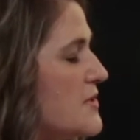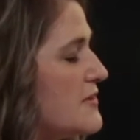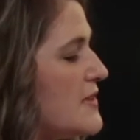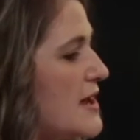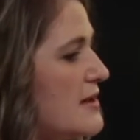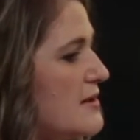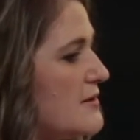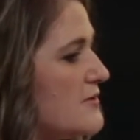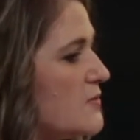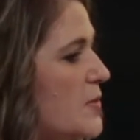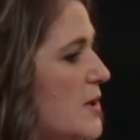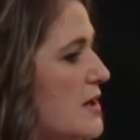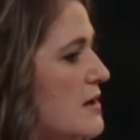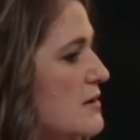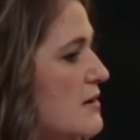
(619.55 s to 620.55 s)
That has
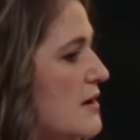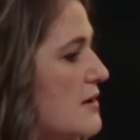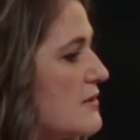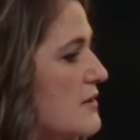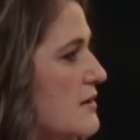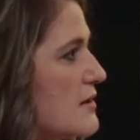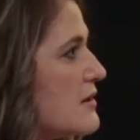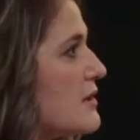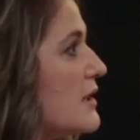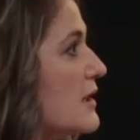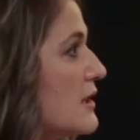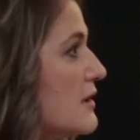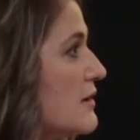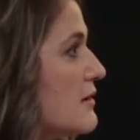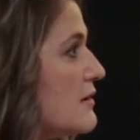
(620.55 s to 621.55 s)
been, I think,
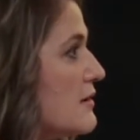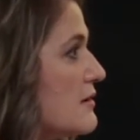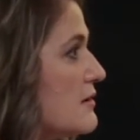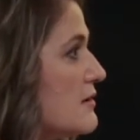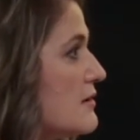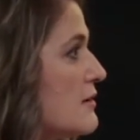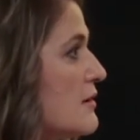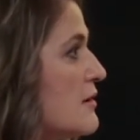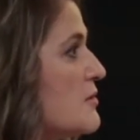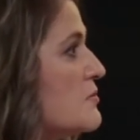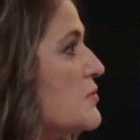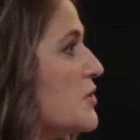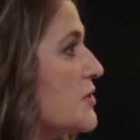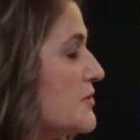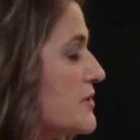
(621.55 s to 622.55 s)
key in
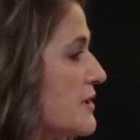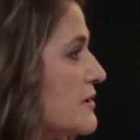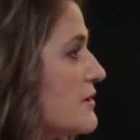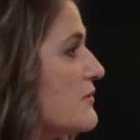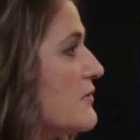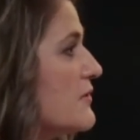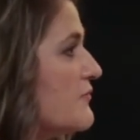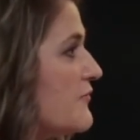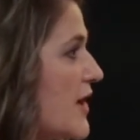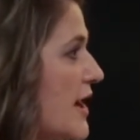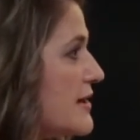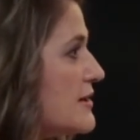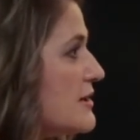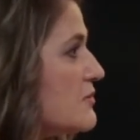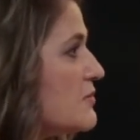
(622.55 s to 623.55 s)
building and
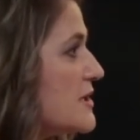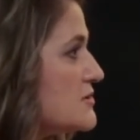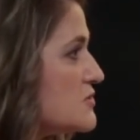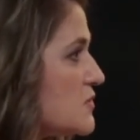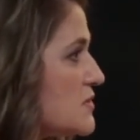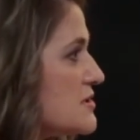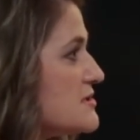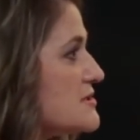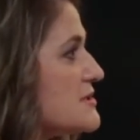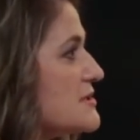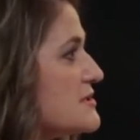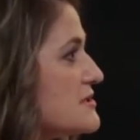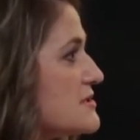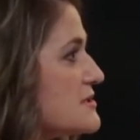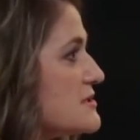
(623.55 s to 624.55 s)
finding mentors.
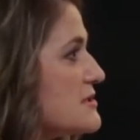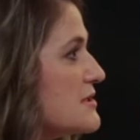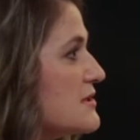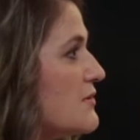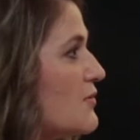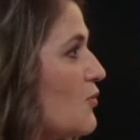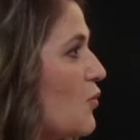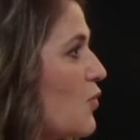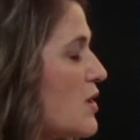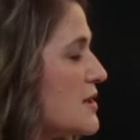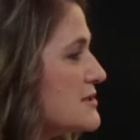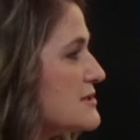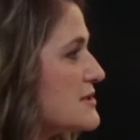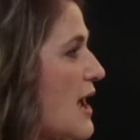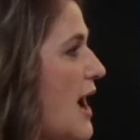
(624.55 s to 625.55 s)
Is
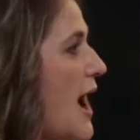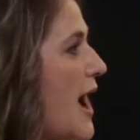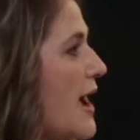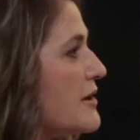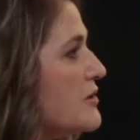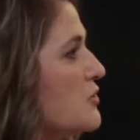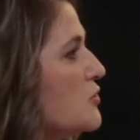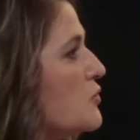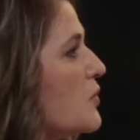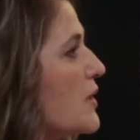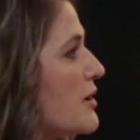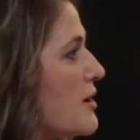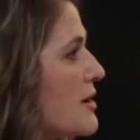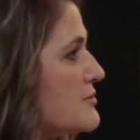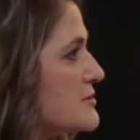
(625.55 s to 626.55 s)
once I knew
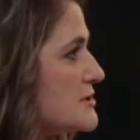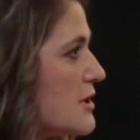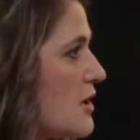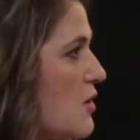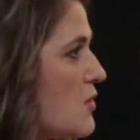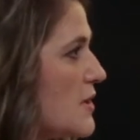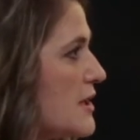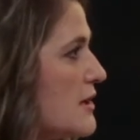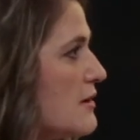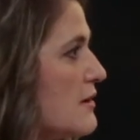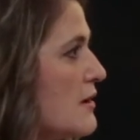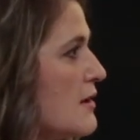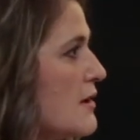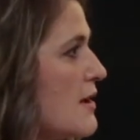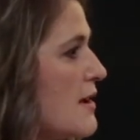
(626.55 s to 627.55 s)
where I was going,
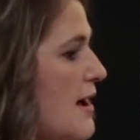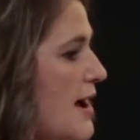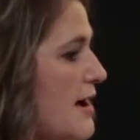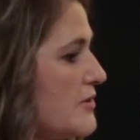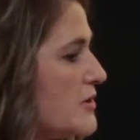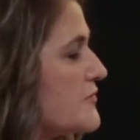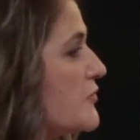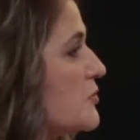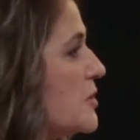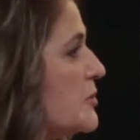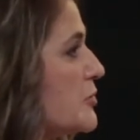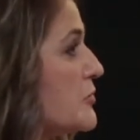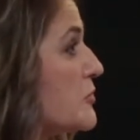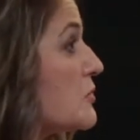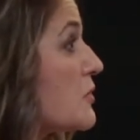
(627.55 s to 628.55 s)
I looked for
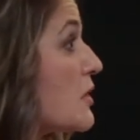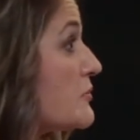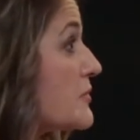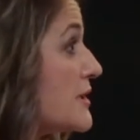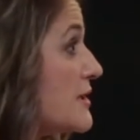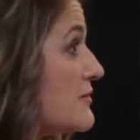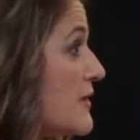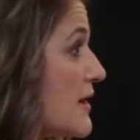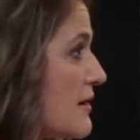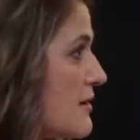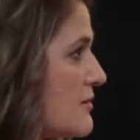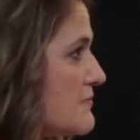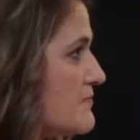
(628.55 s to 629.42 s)
people who were already there.